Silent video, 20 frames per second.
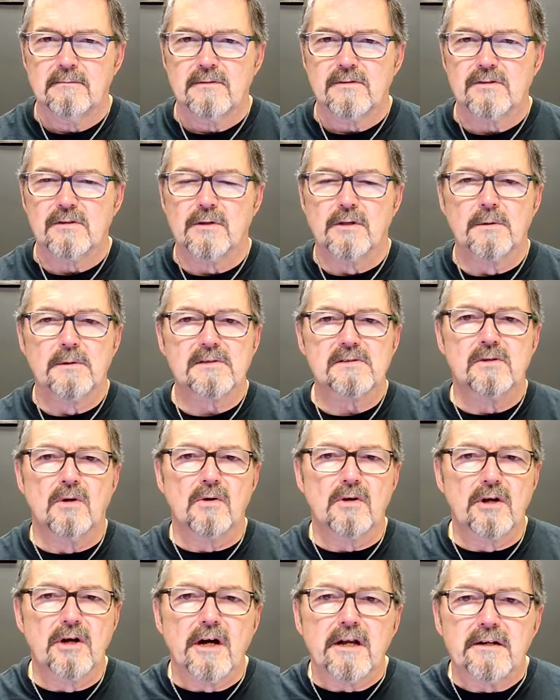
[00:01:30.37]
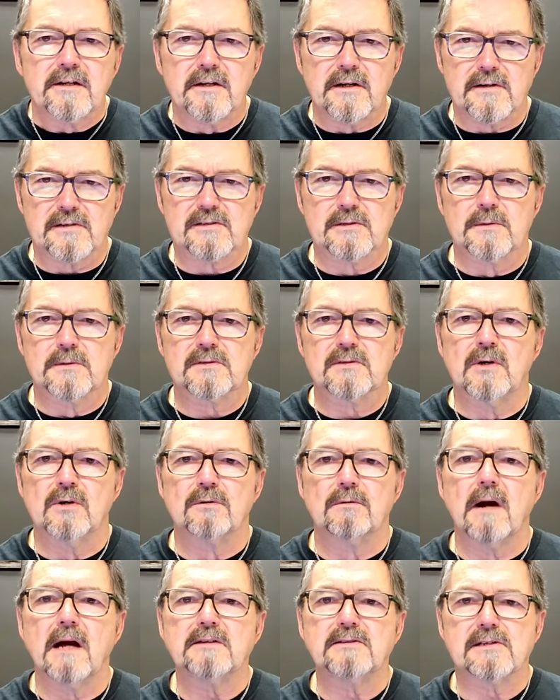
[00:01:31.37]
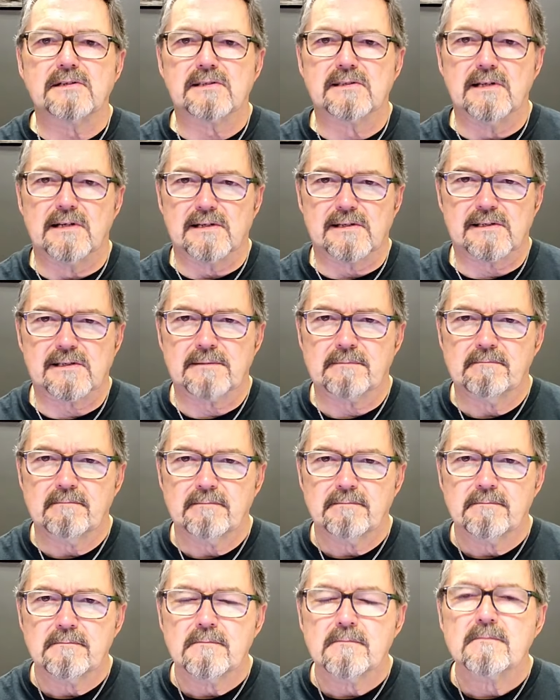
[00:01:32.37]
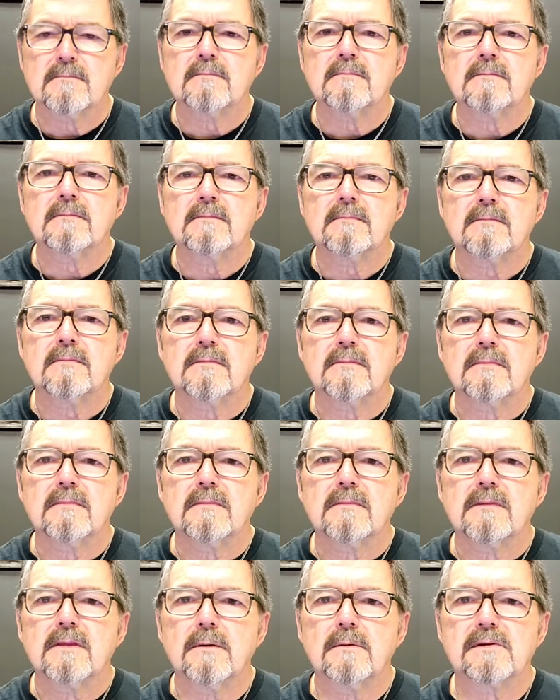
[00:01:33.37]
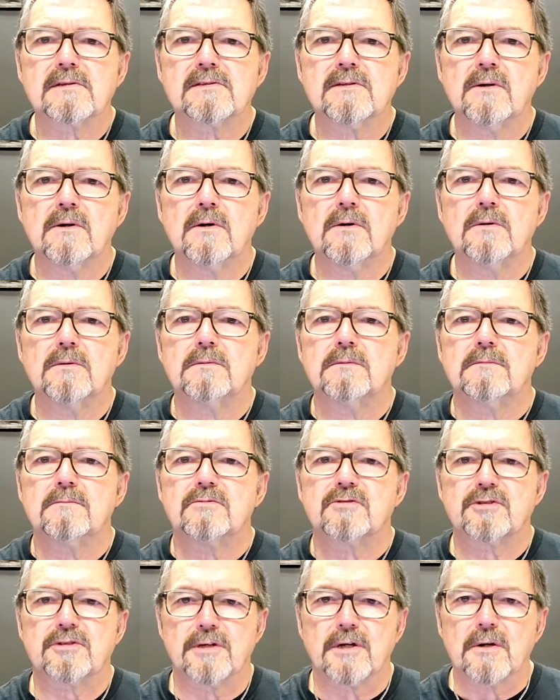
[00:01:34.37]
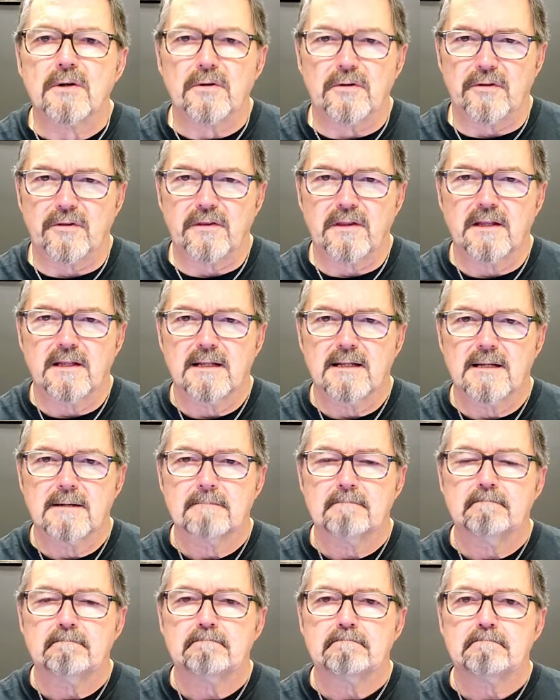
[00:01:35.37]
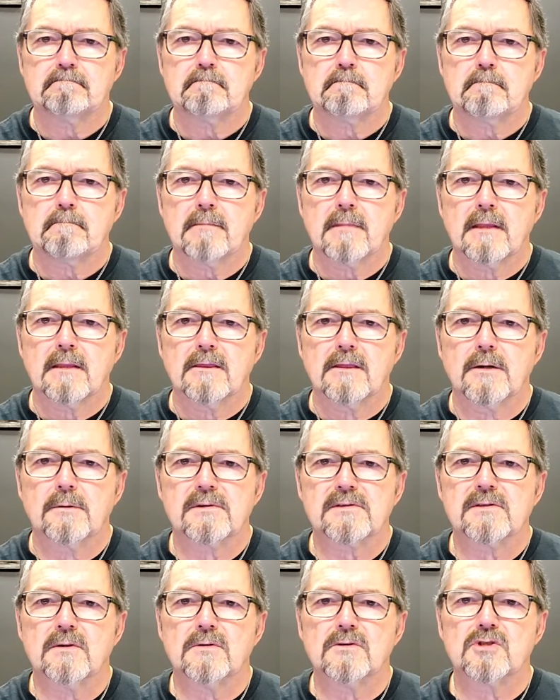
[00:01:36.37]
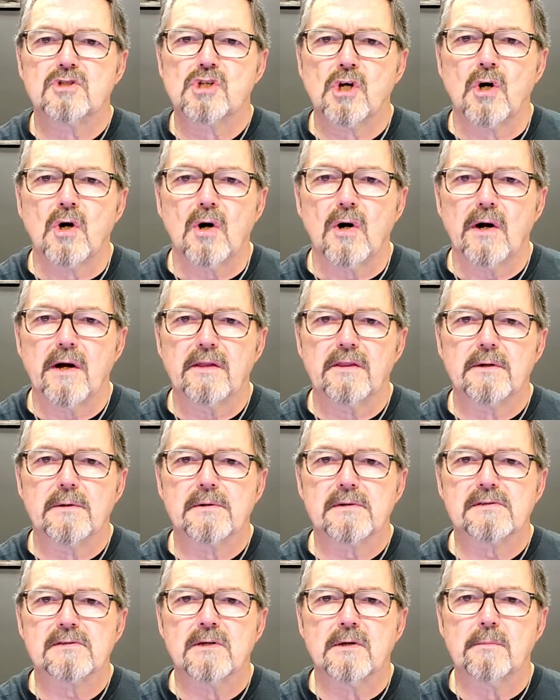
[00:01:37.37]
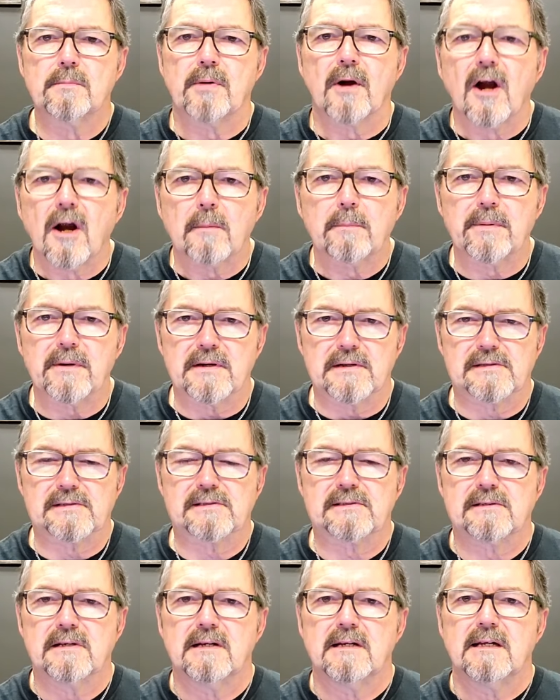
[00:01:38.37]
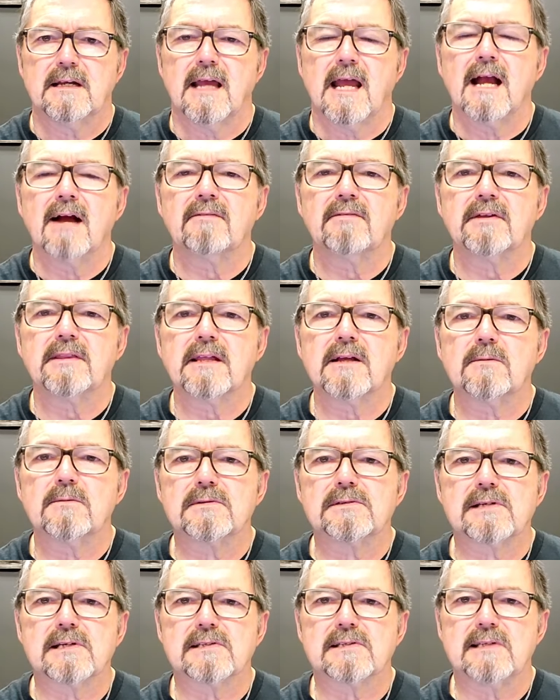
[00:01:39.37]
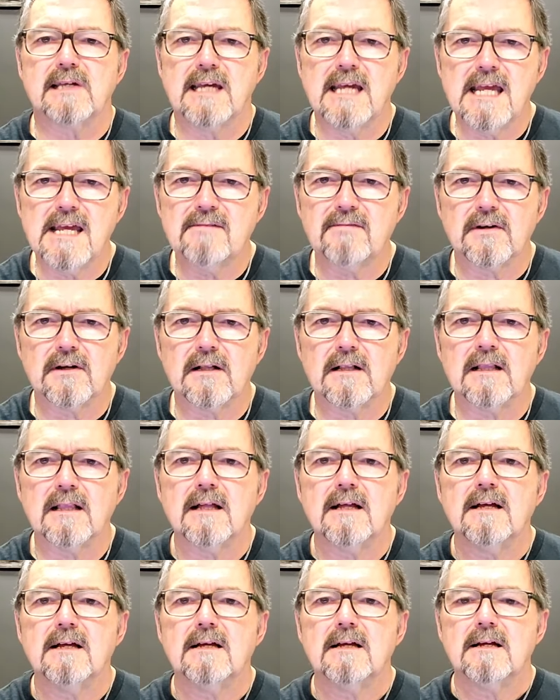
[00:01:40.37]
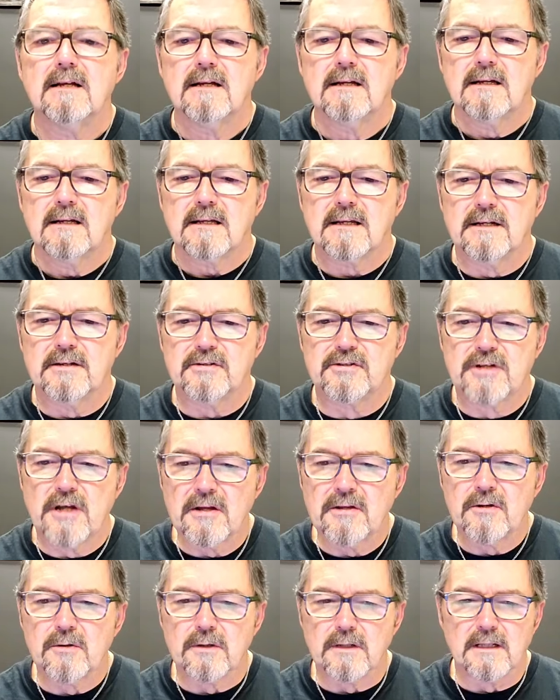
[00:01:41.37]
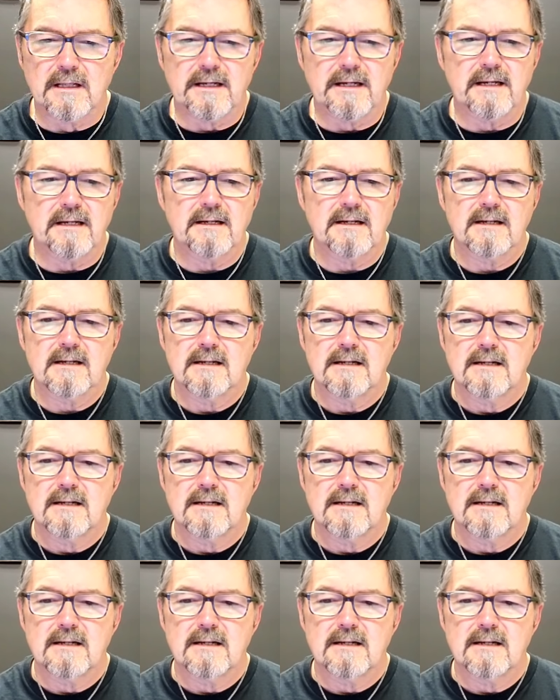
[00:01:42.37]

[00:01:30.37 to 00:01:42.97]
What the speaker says: So there was no goodness, there was no righteousness, there was no truth, there was no joy, there was no purpose. Everything was just evil continually.